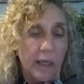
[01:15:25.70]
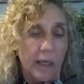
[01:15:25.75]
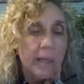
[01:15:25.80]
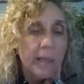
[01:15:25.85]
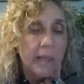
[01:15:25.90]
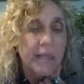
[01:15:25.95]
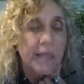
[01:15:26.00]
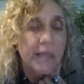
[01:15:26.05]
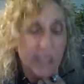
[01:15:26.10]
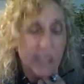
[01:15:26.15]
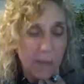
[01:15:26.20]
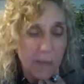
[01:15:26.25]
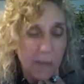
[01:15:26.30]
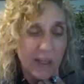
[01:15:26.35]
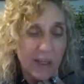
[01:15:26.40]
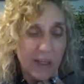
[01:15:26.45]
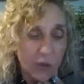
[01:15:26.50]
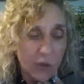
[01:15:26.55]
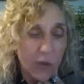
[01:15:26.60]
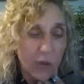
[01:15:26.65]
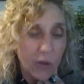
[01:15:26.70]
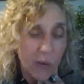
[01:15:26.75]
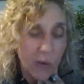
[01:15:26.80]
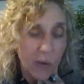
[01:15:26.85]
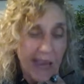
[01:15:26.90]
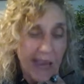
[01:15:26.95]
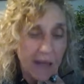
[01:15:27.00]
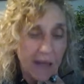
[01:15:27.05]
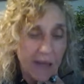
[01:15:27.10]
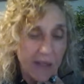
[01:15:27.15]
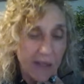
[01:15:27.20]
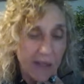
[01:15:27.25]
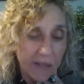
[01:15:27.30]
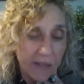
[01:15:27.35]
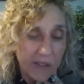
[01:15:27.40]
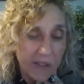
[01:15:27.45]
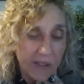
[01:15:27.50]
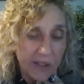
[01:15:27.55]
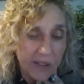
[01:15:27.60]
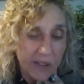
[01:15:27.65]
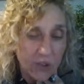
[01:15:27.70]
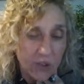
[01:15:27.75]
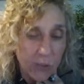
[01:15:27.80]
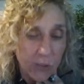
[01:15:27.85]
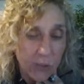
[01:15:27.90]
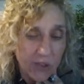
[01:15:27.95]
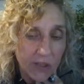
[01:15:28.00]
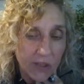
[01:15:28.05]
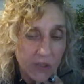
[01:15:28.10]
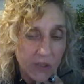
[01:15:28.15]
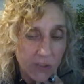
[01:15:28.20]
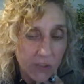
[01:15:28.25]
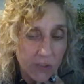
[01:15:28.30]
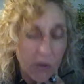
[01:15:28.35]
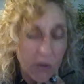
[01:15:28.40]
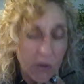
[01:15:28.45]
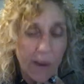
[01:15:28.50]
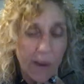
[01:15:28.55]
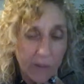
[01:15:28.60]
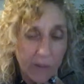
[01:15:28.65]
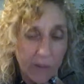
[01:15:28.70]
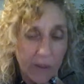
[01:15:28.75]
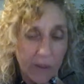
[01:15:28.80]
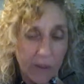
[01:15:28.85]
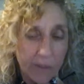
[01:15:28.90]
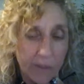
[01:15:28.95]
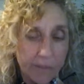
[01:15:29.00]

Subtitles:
need to make sure that we're handling these situations properly.